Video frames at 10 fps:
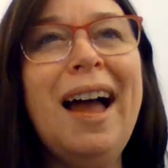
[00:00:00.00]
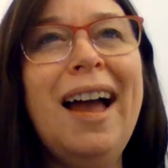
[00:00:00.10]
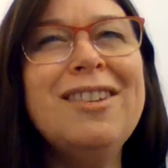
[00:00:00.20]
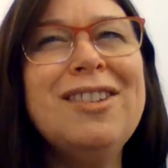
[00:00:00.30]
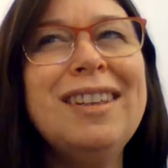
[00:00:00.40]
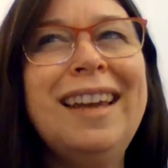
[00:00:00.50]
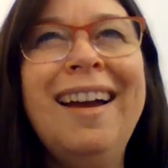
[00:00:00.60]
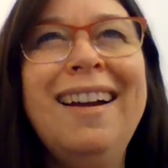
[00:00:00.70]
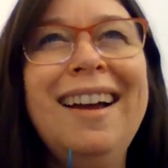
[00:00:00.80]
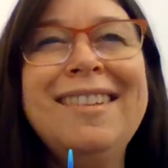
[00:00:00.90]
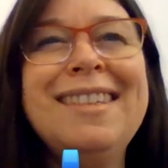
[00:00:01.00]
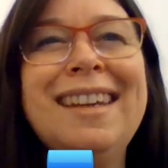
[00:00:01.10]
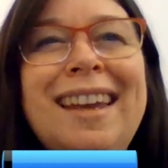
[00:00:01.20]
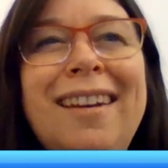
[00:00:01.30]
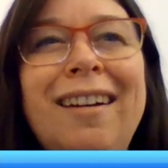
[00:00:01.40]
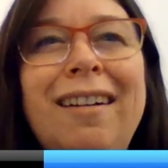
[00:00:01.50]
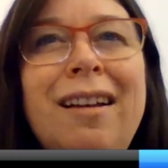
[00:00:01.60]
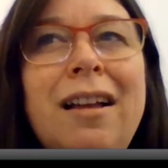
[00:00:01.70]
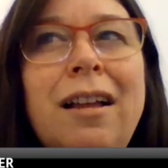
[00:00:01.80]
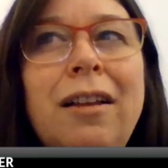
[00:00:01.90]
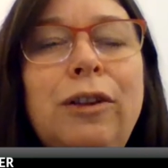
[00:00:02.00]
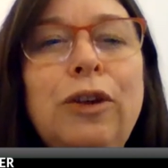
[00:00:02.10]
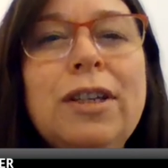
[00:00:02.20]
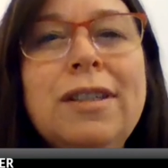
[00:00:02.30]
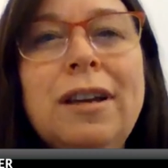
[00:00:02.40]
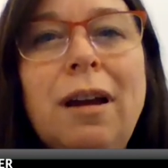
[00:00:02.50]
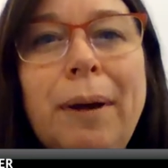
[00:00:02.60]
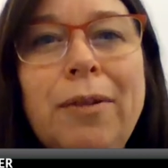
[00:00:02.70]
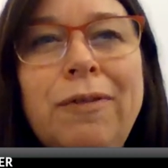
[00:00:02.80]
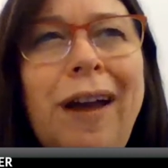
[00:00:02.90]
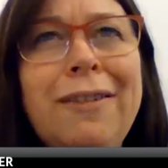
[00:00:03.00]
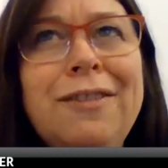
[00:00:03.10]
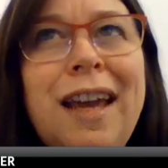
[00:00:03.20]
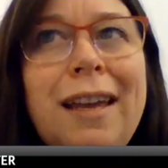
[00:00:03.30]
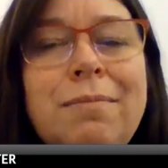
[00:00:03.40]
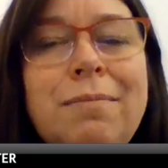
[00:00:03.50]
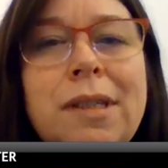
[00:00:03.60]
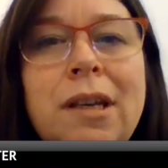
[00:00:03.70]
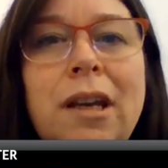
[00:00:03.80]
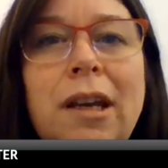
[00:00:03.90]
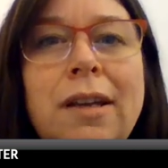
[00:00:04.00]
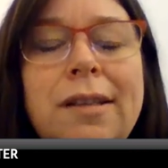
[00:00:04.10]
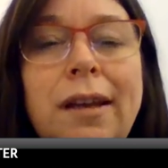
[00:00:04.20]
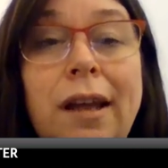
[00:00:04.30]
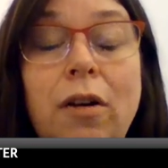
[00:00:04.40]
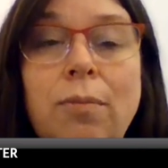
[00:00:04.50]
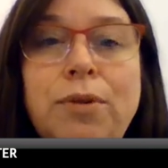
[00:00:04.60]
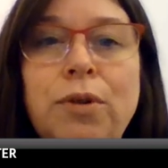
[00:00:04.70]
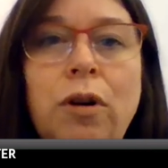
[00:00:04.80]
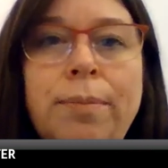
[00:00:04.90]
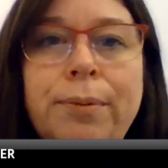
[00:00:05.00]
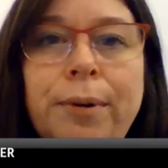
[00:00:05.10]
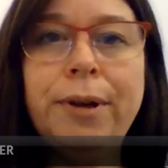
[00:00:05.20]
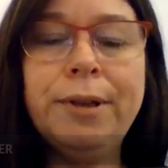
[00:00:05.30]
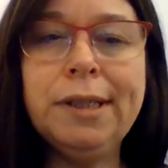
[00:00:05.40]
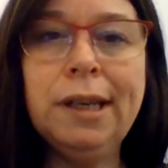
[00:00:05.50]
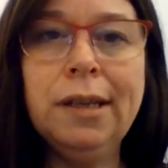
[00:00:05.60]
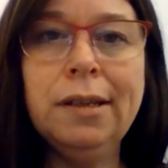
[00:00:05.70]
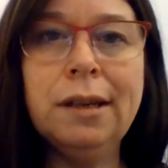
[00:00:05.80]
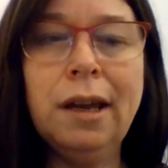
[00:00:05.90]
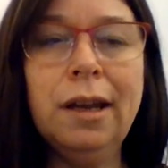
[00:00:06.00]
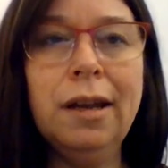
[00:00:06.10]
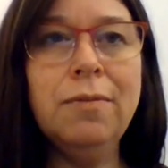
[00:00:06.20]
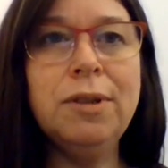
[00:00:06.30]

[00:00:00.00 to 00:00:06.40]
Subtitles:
I actually had to kind of look at it about five times to kind of absorb what it said, and it